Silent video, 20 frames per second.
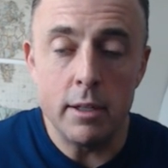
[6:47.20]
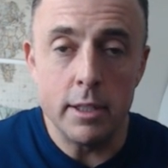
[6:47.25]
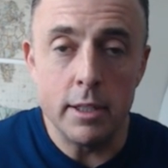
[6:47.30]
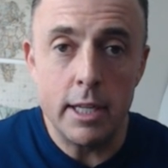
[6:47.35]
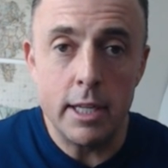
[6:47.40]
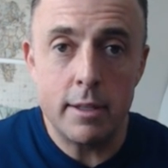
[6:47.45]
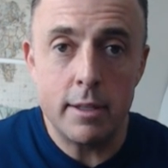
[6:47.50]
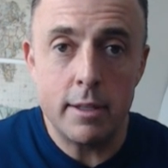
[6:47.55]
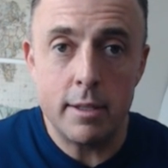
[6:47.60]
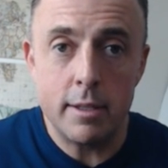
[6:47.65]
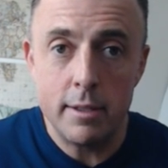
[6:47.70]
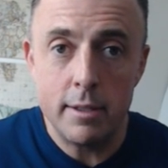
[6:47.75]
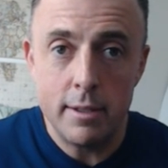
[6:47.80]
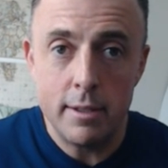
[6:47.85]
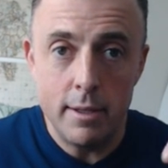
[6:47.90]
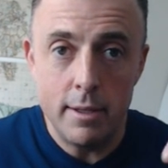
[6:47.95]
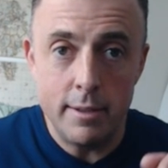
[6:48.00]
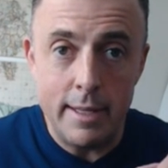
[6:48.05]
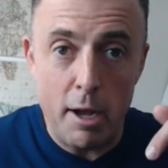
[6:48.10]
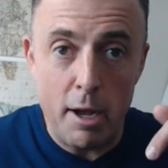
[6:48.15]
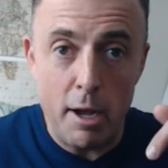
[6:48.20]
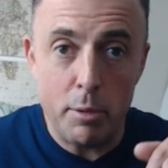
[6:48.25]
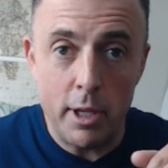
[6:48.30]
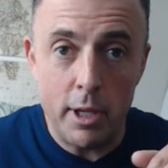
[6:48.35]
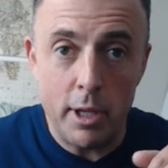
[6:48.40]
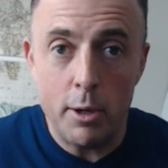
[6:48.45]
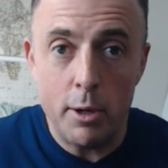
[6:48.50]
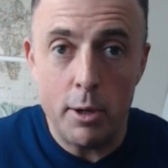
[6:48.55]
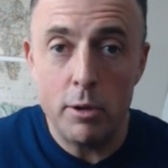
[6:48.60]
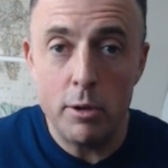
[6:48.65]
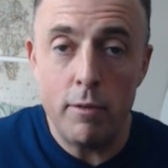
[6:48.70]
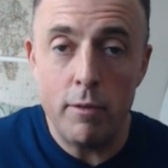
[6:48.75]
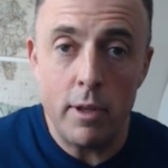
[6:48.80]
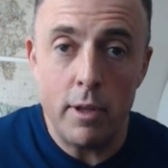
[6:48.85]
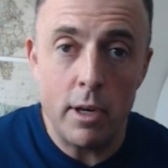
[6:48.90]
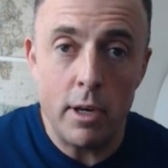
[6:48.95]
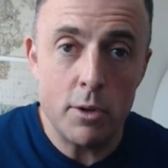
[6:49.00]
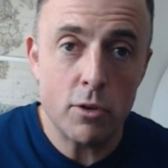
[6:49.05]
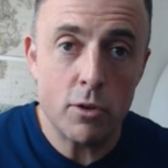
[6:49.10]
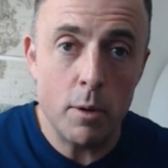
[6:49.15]
linked down below in the
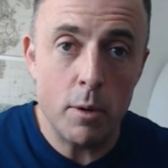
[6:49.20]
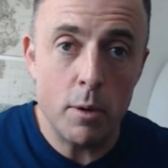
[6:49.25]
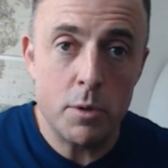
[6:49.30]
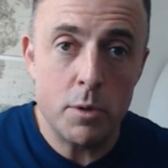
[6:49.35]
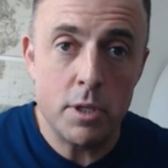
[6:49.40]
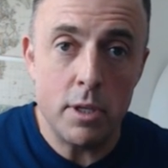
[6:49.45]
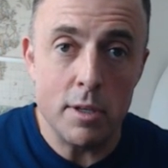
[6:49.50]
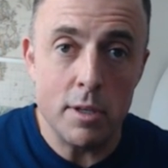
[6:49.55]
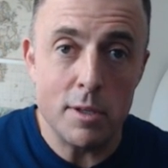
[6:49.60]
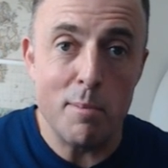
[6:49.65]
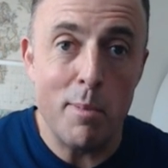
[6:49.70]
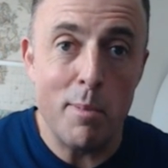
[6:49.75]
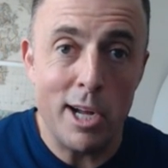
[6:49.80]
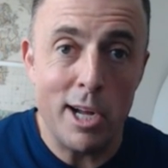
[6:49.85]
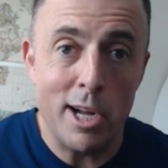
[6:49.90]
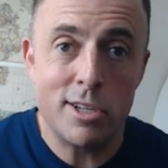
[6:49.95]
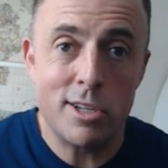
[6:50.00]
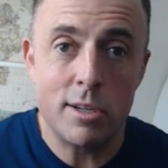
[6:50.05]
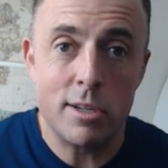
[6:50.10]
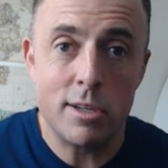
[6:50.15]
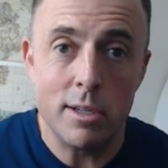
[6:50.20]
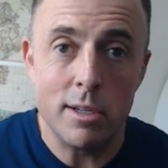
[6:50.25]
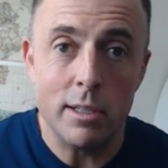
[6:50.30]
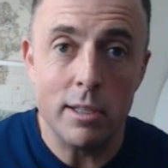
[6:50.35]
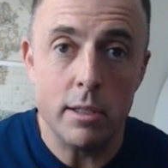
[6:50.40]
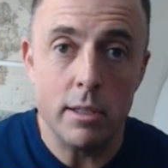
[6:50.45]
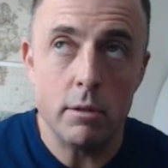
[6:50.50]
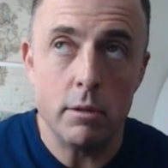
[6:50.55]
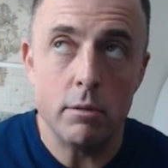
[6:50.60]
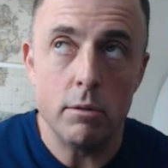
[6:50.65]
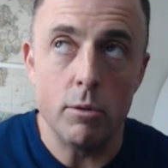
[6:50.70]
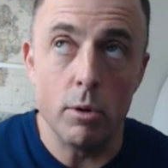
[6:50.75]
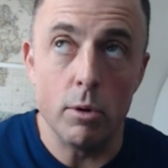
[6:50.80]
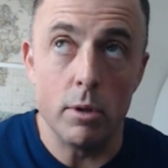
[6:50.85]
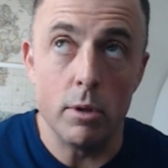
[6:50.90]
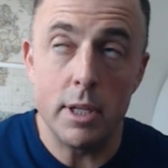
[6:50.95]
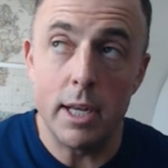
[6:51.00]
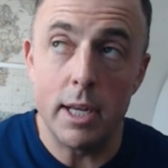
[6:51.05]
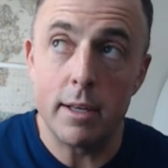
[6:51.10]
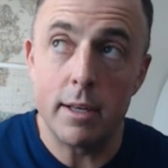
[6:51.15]
video description is much, or
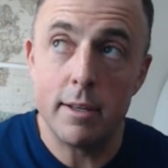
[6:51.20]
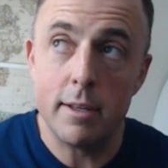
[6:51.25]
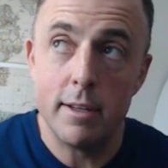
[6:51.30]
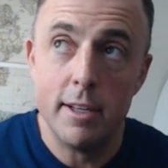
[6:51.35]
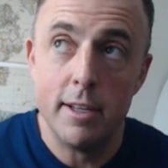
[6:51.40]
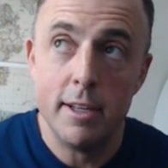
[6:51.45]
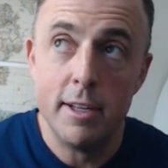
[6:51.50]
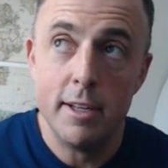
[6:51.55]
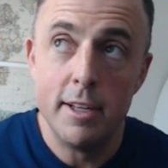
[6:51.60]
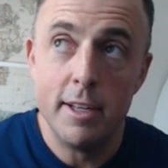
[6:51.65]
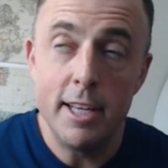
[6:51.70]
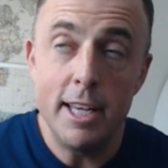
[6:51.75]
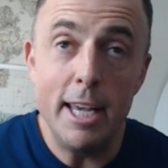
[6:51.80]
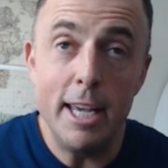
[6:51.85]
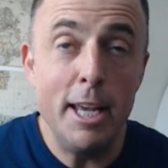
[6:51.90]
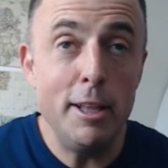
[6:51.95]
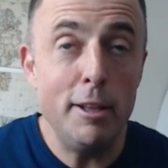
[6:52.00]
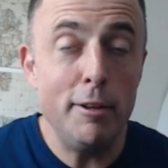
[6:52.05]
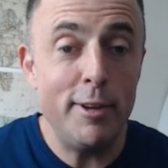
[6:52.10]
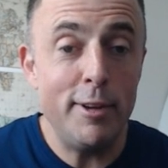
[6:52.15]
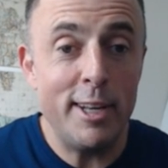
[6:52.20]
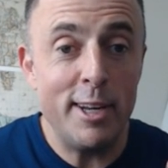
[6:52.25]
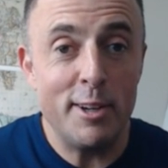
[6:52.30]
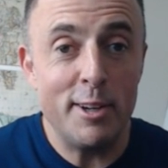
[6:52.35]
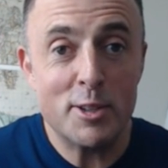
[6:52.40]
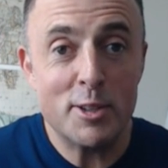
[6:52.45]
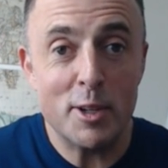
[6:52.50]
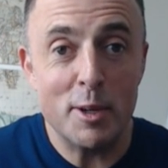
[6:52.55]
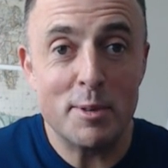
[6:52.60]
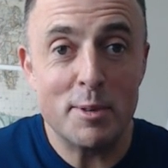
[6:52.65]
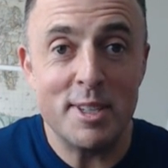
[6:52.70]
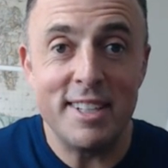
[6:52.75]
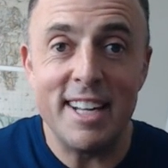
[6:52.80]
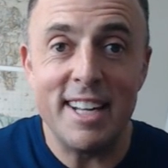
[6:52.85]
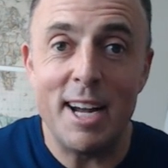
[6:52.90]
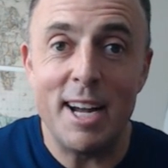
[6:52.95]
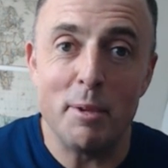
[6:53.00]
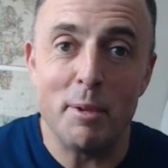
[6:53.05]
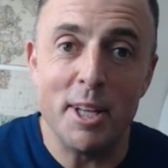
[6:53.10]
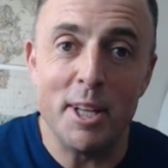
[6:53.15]
linked in the video description
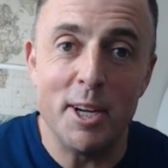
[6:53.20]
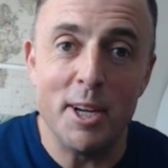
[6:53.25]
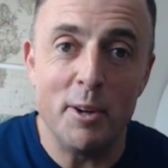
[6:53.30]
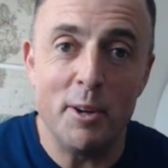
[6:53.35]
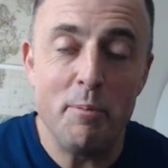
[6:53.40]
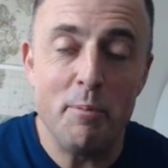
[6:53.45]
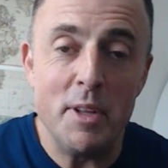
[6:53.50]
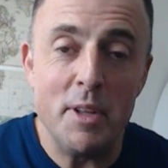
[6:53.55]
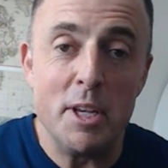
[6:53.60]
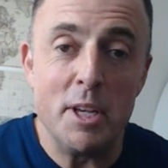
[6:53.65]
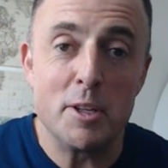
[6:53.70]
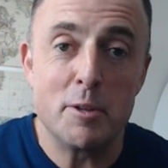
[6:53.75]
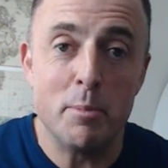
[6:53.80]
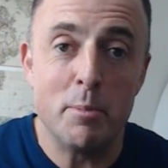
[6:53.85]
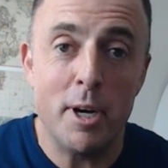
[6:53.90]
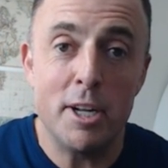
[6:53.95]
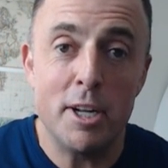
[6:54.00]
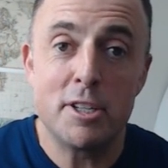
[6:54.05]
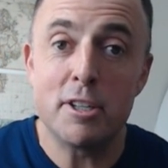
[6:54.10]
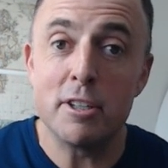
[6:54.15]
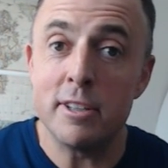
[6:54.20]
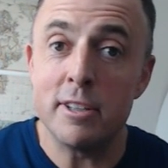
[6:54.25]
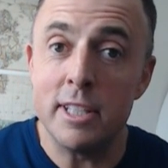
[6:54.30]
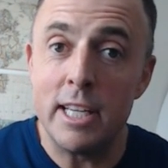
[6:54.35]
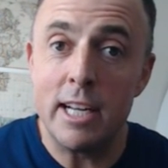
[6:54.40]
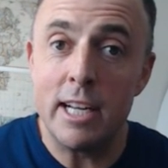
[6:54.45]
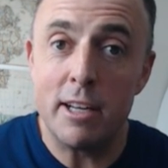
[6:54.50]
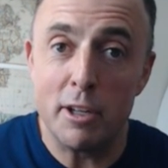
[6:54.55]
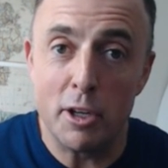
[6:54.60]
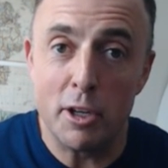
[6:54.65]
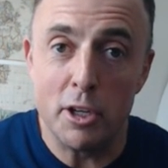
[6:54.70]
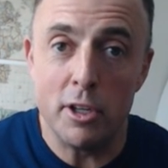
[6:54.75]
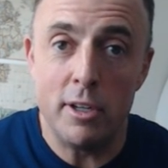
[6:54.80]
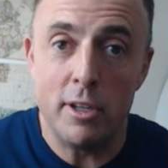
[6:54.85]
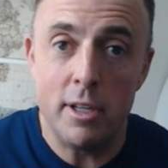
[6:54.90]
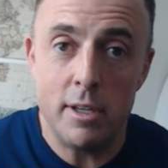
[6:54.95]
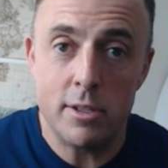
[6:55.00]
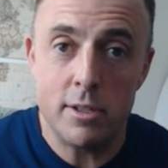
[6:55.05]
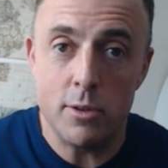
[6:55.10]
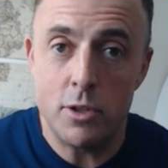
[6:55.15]
down below is much linked
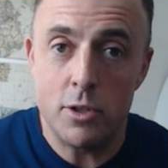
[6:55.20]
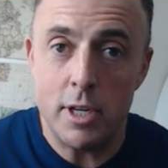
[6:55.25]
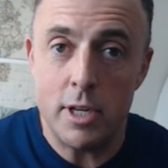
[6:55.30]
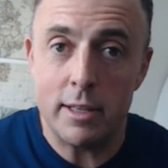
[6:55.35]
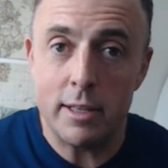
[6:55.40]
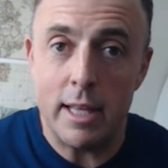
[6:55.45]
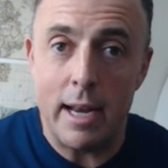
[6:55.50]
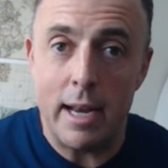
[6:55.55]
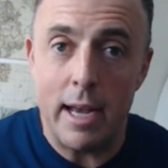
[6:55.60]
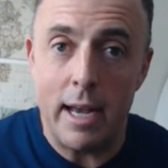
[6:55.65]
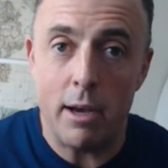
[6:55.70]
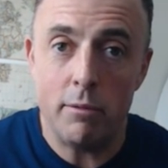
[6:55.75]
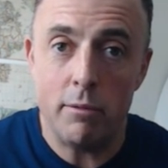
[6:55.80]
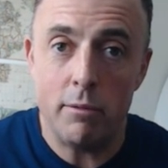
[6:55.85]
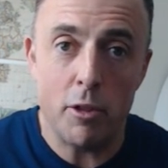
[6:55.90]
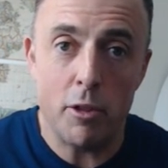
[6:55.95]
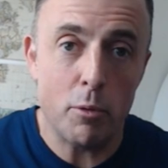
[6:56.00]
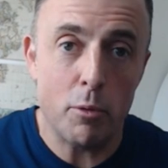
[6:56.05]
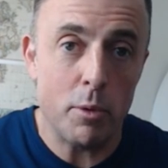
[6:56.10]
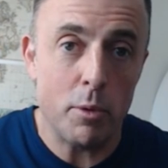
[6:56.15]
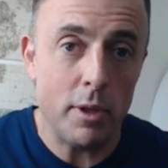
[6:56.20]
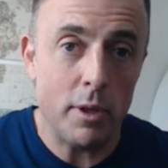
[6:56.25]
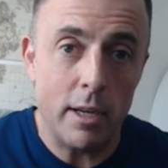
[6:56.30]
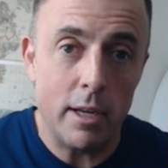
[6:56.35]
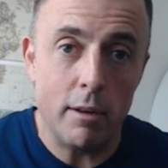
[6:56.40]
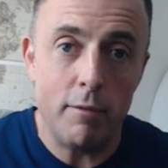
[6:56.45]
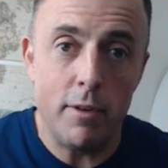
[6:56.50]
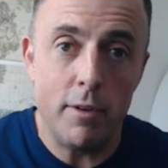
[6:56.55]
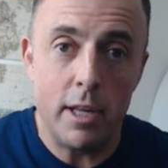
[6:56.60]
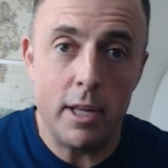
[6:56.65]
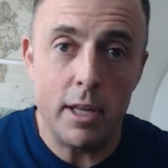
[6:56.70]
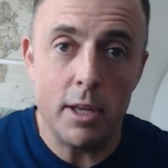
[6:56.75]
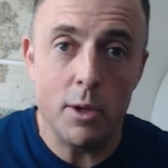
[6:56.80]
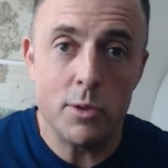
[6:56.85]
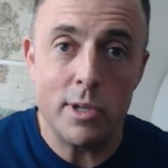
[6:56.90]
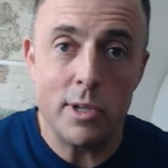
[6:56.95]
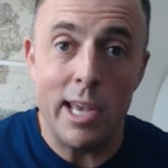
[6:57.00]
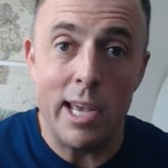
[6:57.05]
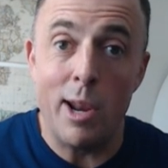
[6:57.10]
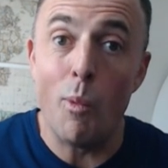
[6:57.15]
goodness. So check that out, other related
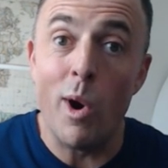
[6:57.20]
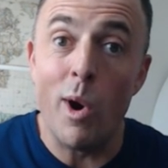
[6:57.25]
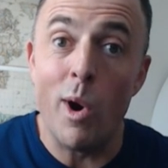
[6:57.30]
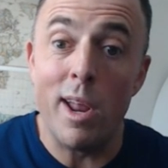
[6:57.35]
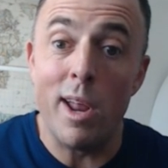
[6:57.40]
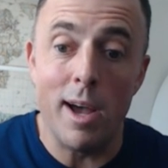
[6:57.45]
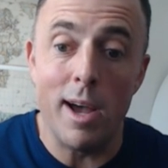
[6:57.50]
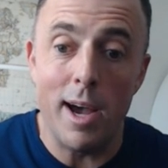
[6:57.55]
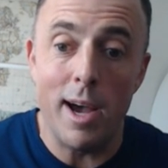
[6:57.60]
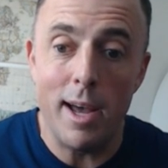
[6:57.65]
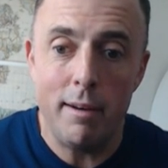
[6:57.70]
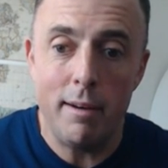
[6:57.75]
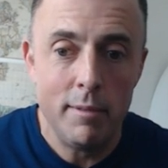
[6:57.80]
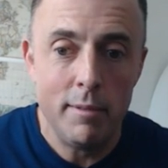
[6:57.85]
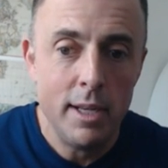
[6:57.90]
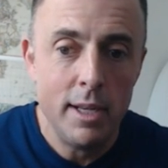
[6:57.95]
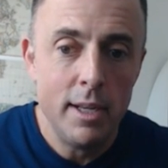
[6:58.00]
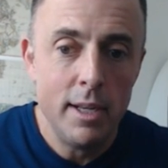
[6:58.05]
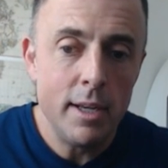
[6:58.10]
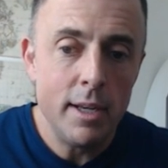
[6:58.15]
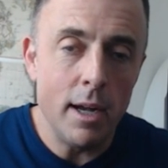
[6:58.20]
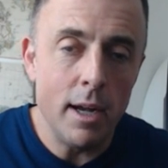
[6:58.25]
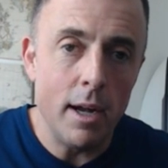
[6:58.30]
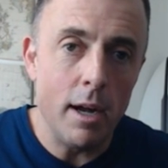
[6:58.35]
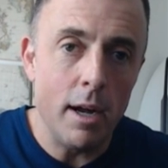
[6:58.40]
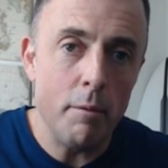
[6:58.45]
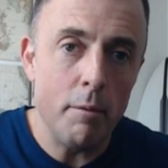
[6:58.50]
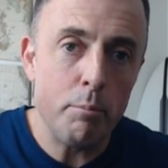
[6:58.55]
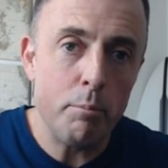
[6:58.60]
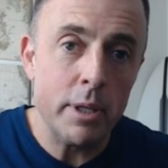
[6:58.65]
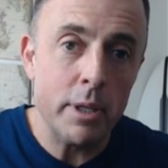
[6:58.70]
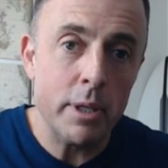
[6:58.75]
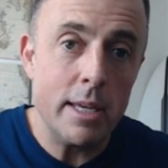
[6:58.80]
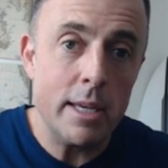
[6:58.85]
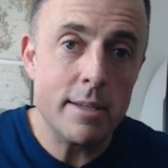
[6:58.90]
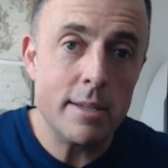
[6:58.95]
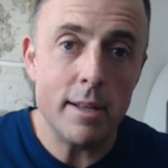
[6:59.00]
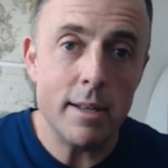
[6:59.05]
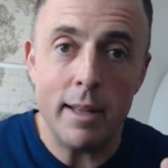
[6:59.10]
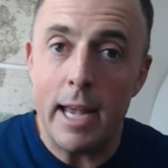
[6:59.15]
videos and whatnot.
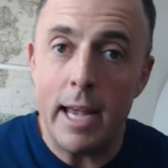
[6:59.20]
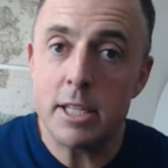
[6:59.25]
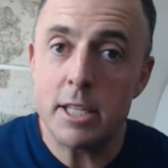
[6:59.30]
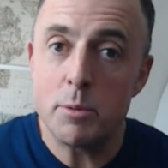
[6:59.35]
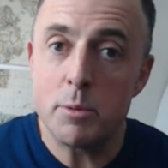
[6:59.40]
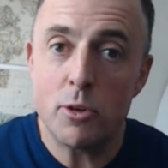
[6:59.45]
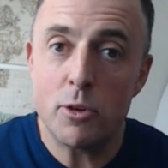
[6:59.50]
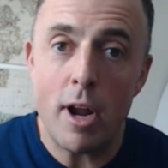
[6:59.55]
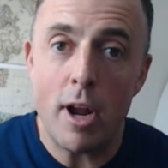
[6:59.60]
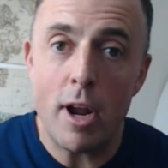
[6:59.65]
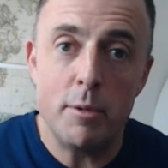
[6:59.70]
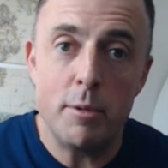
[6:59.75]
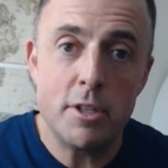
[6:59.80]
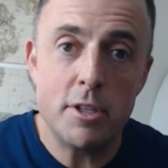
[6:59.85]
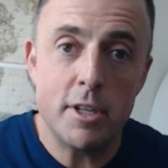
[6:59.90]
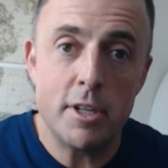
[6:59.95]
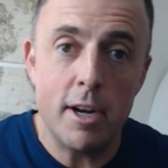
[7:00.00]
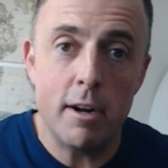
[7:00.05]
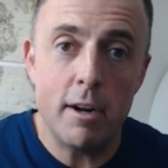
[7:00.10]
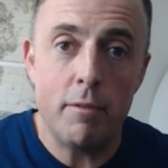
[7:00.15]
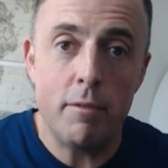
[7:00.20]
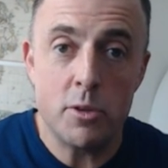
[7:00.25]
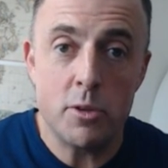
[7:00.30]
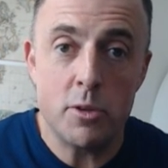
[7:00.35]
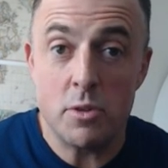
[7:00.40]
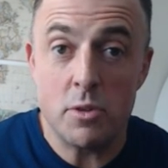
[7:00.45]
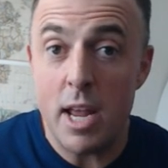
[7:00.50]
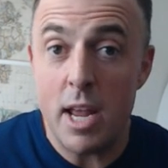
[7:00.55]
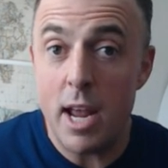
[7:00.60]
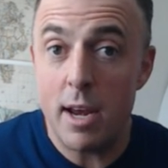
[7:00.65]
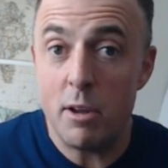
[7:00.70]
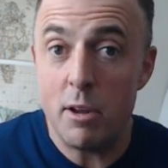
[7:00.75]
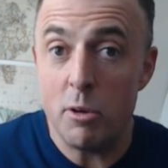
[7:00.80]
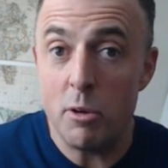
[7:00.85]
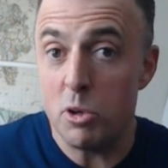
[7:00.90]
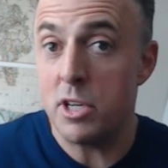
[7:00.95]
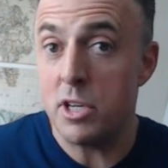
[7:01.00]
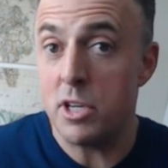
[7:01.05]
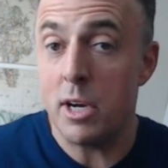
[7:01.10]
Please like, subscribe, and share if this was handy, or